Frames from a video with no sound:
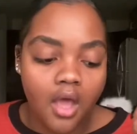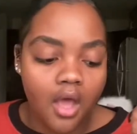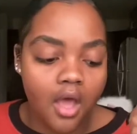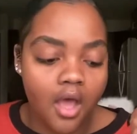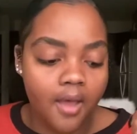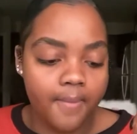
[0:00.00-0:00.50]

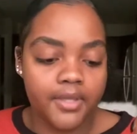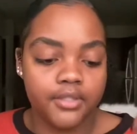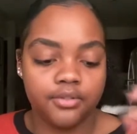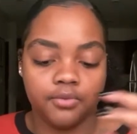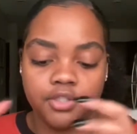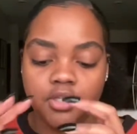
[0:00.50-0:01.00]
So
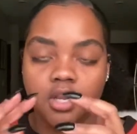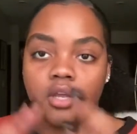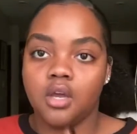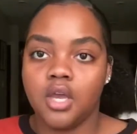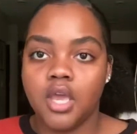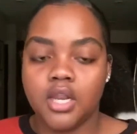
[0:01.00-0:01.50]
we're just gonna
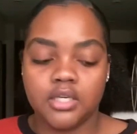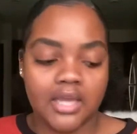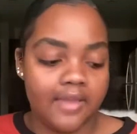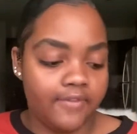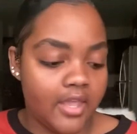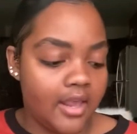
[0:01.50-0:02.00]
go ahead and
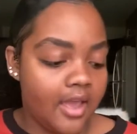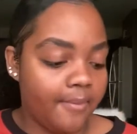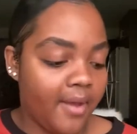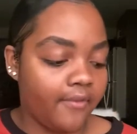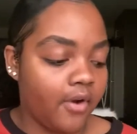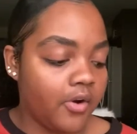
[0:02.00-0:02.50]
dive in.
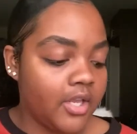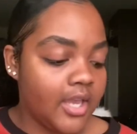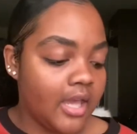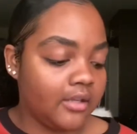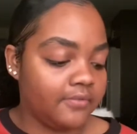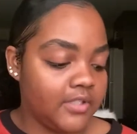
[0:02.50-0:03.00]
I've already
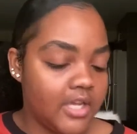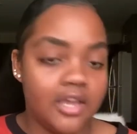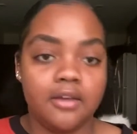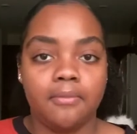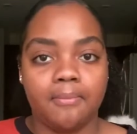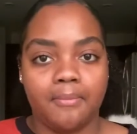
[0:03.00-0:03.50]
kind of
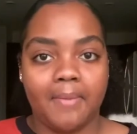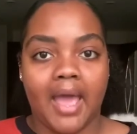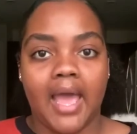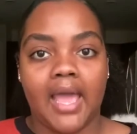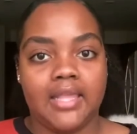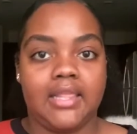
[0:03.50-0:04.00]
done
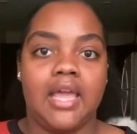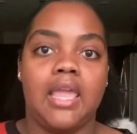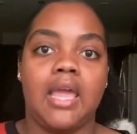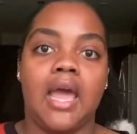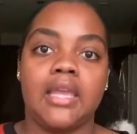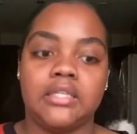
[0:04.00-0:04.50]
my
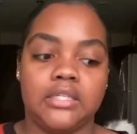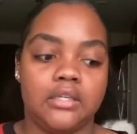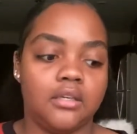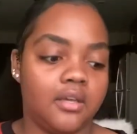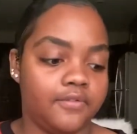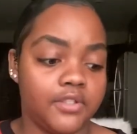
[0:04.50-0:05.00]

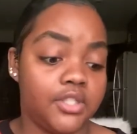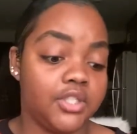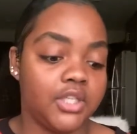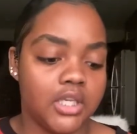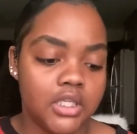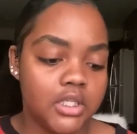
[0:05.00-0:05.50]
idea of a
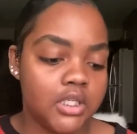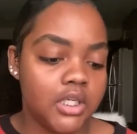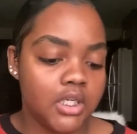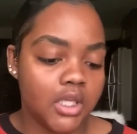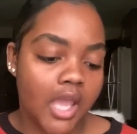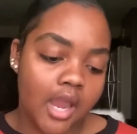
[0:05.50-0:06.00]

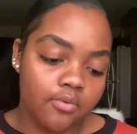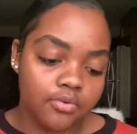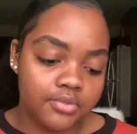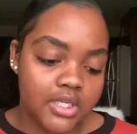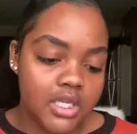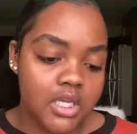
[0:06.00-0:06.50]
skincare
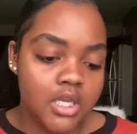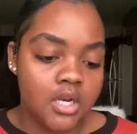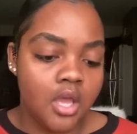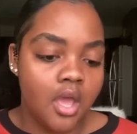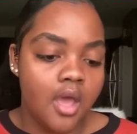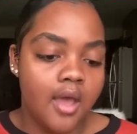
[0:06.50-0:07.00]
routine.